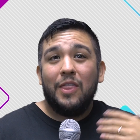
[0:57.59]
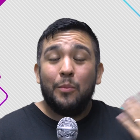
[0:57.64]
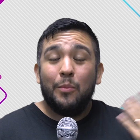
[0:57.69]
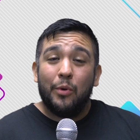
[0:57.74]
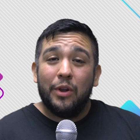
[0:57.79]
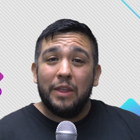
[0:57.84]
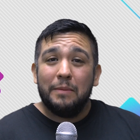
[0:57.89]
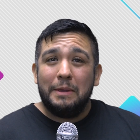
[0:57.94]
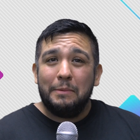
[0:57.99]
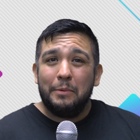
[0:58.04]
And the
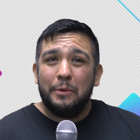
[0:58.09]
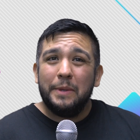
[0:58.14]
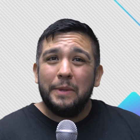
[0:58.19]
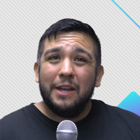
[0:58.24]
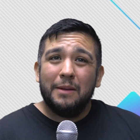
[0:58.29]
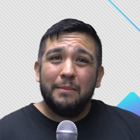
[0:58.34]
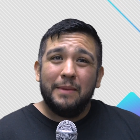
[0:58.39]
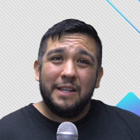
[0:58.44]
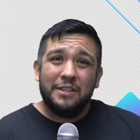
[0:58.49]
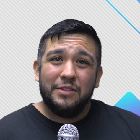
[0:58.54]
more that people
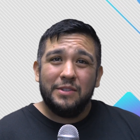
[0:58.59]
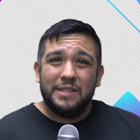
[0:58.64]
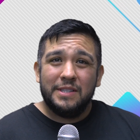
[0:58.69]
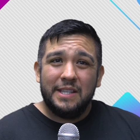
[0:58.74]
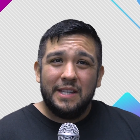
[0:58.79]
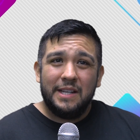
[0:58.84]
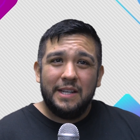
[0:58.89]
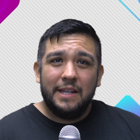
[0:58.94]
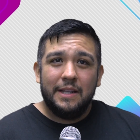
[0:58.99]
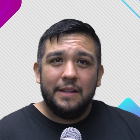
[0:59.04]
become
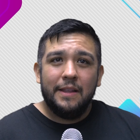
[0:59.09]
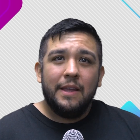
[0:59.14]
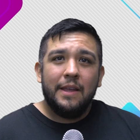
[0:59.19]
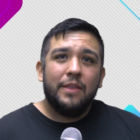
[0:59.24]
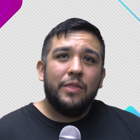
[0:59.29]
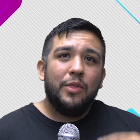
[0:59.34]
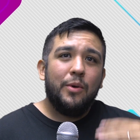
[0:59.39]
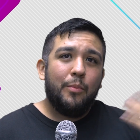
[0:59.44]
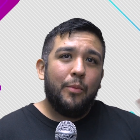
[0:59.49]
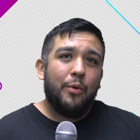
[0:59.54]
interested in it,
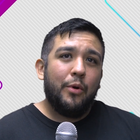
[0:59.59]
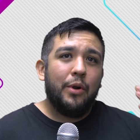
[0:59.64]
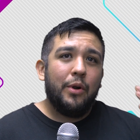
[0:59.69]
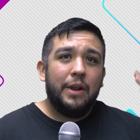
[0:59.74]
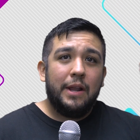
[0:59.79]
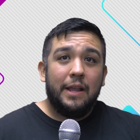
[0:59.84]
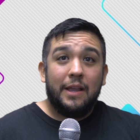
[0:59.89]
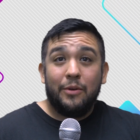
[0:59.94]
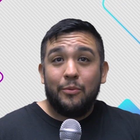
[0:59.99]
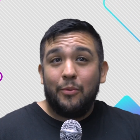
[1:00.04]
the more more
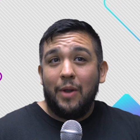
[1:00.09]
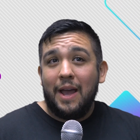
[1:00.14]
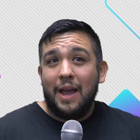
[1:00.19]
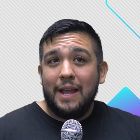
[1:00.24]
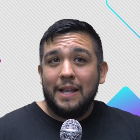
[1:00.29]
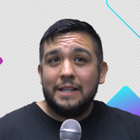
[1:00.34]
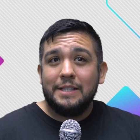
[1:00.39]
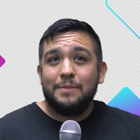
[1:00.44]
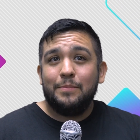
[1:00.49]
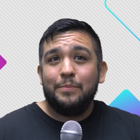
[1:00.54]
it can
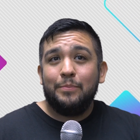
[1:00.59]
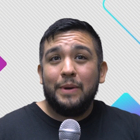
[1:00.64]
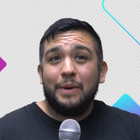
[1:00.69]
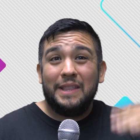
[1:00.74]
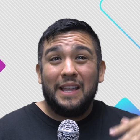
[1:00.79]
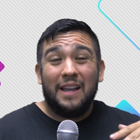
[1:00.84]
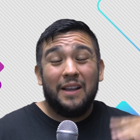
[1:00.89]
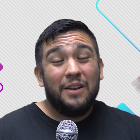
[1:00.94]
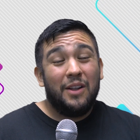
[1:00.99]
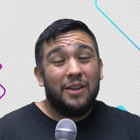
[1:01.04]
rise,
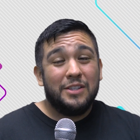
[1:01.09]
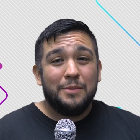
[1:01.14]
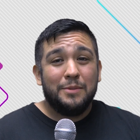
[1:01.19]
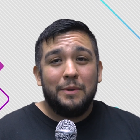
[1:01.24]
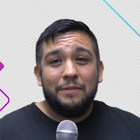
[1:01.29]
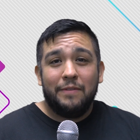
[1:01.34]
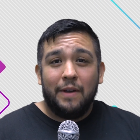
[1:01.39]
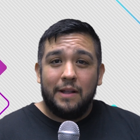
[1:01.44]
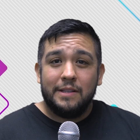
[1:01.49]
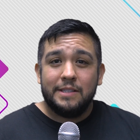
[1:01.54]
but that can also
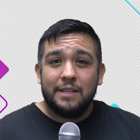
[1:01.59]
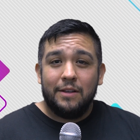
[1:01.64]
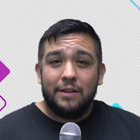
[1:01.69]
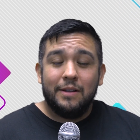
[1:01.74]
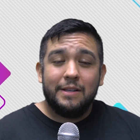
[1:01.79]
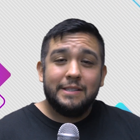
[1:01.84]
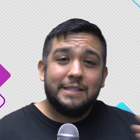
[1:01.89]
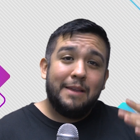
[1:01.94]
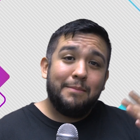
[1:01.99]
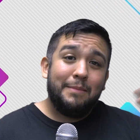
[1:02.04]
be volatile
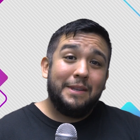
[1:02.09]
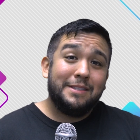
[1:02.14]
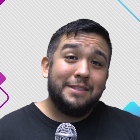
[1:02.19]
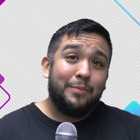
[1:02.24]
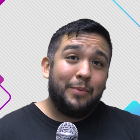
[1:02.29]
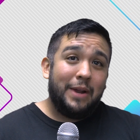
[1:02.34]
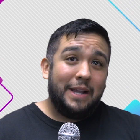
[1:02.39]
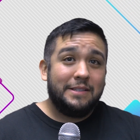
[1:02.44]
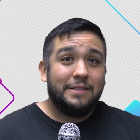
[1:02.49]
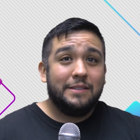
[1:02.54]
because that means
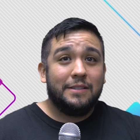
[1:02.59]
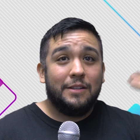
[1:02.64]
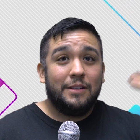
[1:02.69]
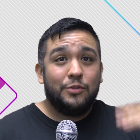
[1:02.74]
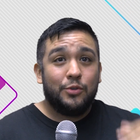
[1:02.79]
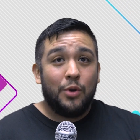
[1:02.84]
the prices can